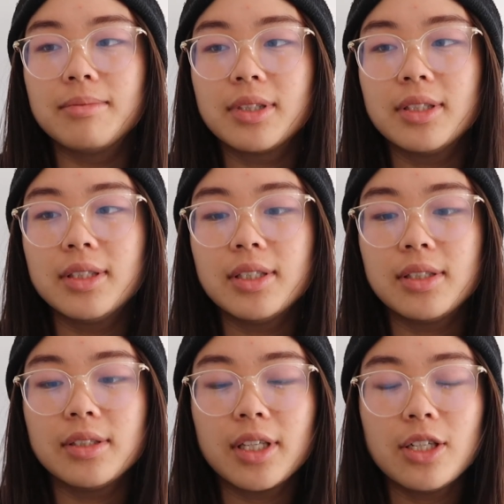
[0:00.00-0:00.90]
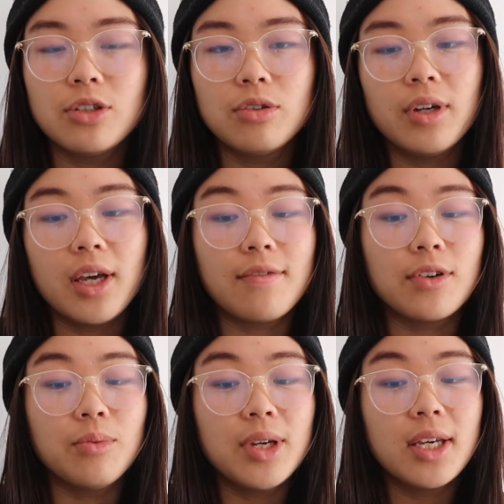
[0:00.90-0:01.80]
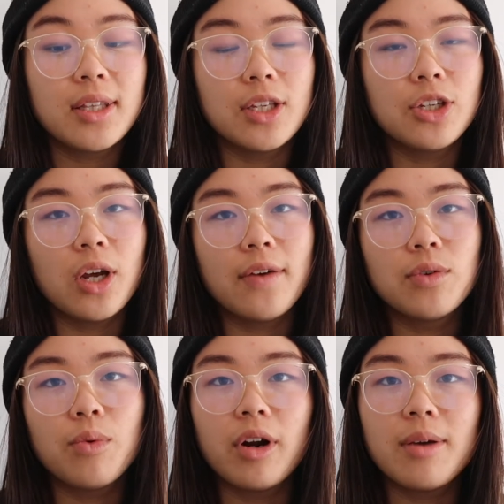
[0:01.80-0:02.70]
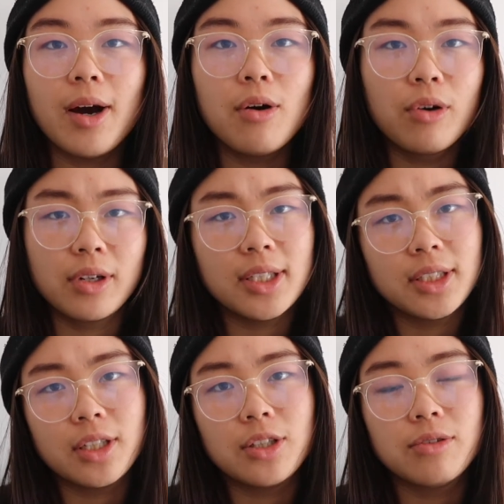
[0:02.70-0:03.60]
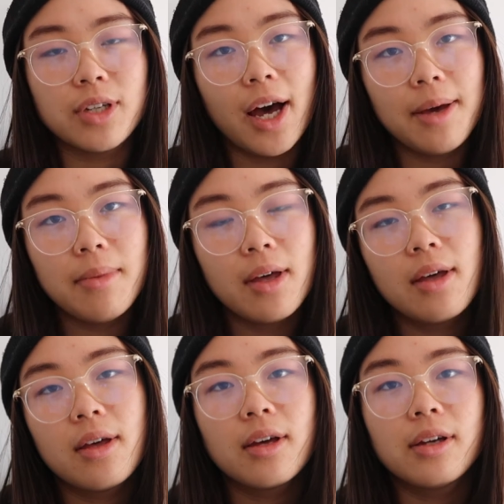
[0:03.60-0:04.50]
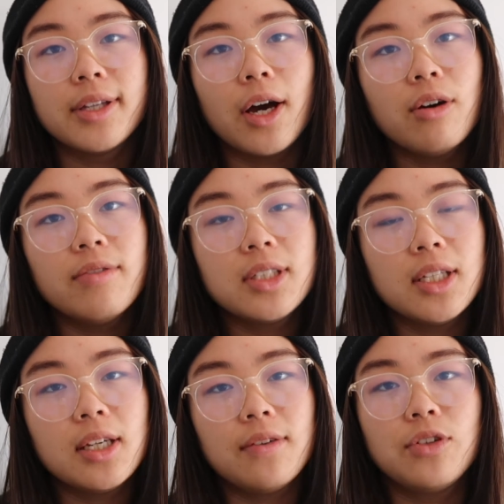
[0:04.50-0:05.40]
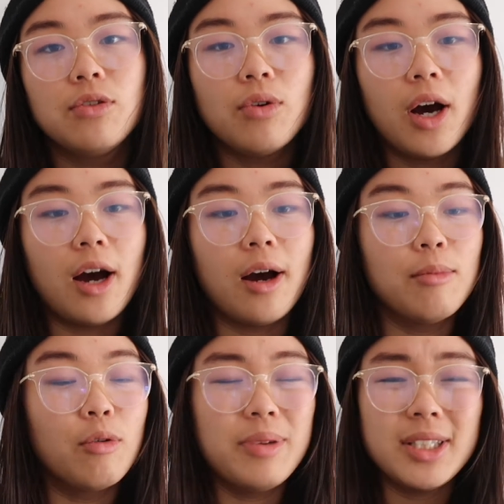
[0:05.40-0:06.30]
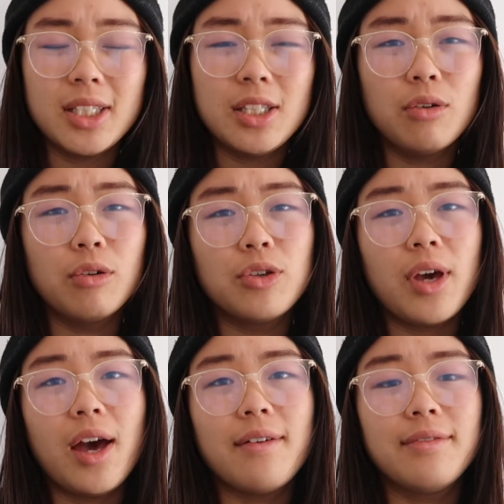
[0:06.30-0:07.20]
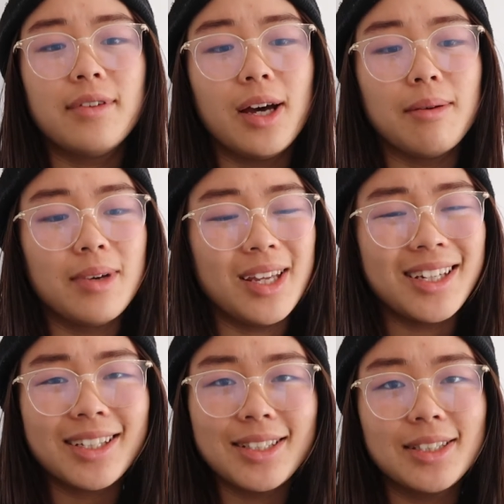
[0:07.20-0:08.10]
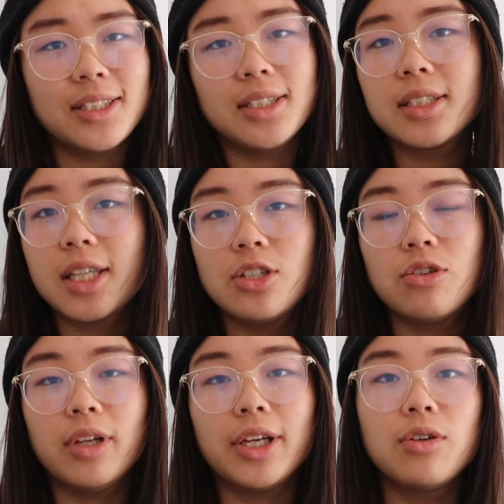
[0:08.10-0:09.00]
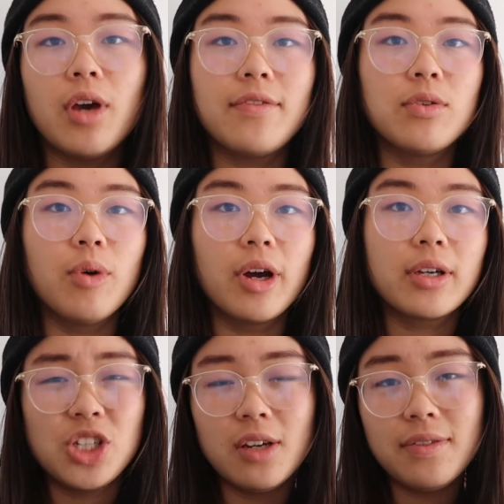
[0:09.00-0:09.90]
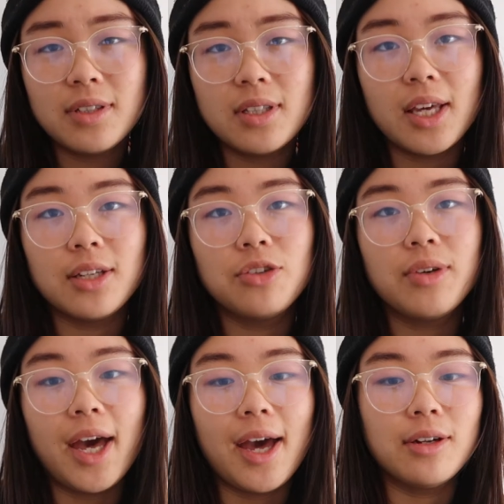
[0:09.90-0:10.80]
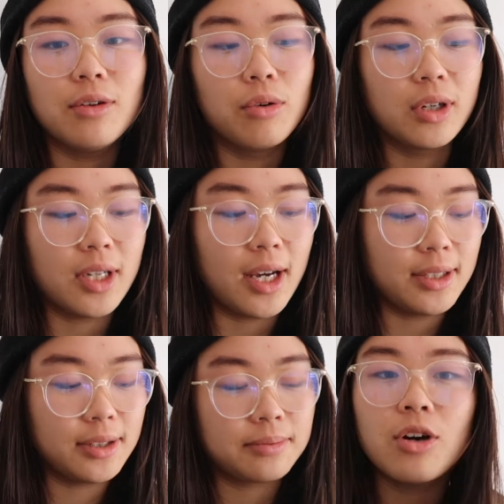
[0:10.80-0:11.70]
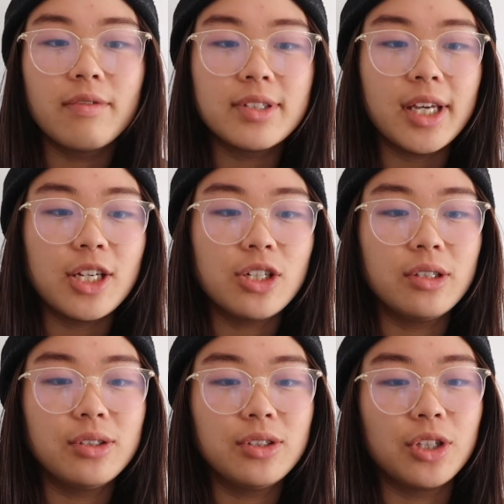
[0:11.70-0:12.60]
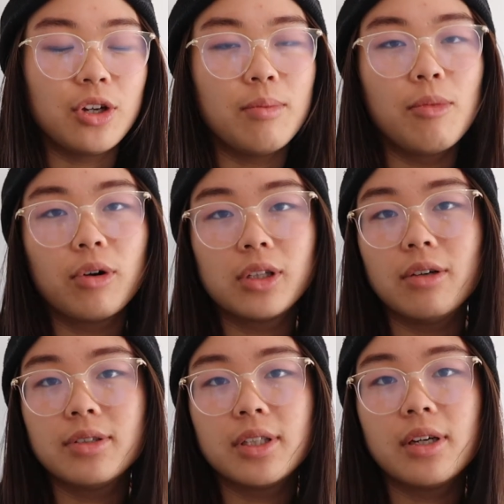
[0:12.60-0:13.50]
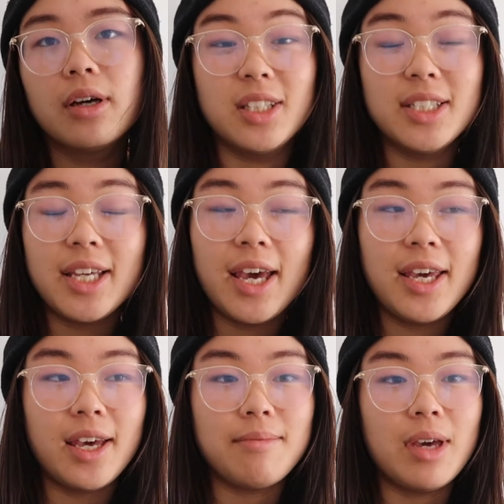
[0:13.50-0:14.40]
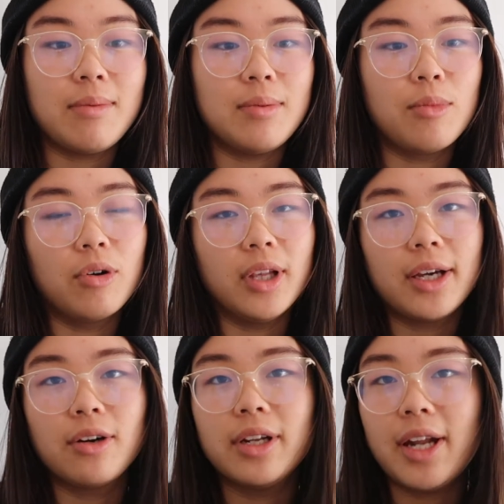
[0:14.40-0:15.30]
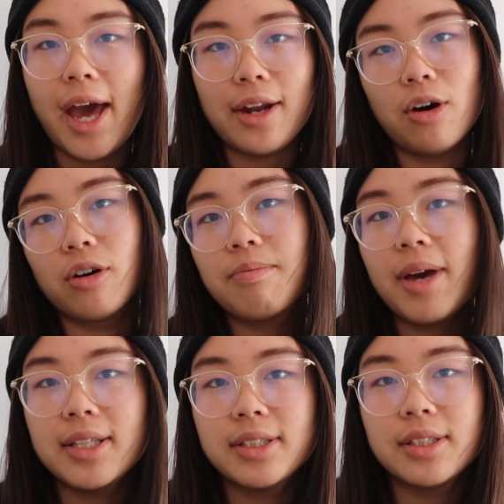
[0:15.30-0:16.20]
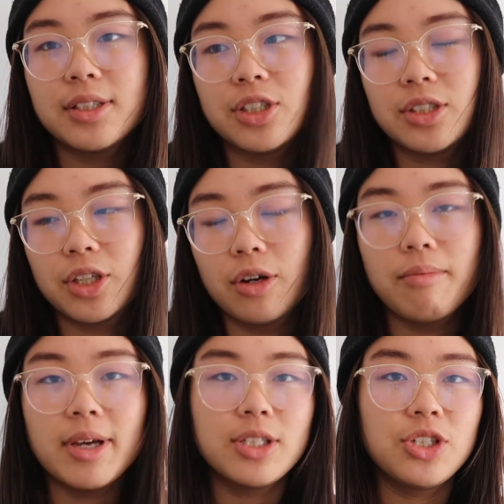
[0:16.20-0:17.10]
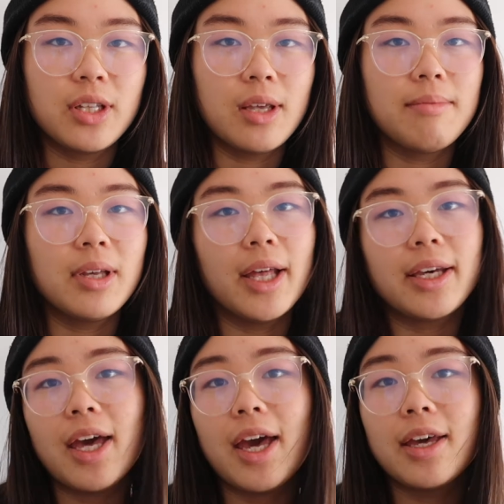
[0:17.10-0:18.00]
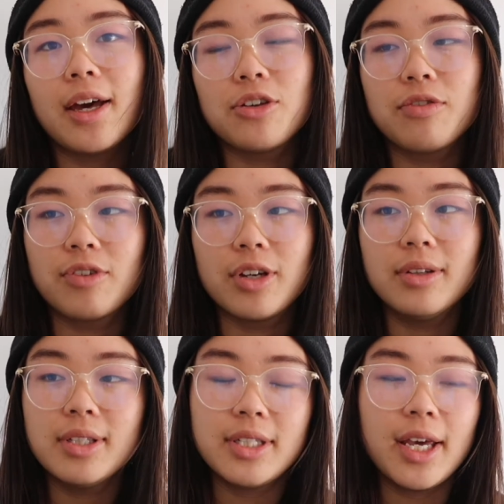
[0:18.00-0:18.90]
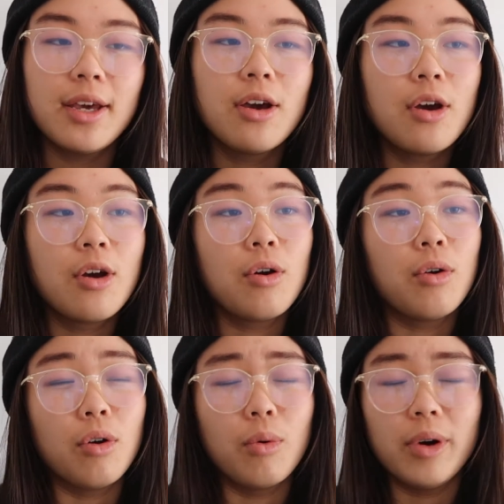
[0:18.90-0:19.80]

consistent schedule every week, then you don't have to worry about organizing a new time. Now, obviously, if you are more busy or you have an inconsistent schedule, like you have to work shifts, then you can organize conversations, you know, more closer to the day and maybe more like on an ad hoc basis, just, you know, messaging them, be like, hey, are you free on this day? Or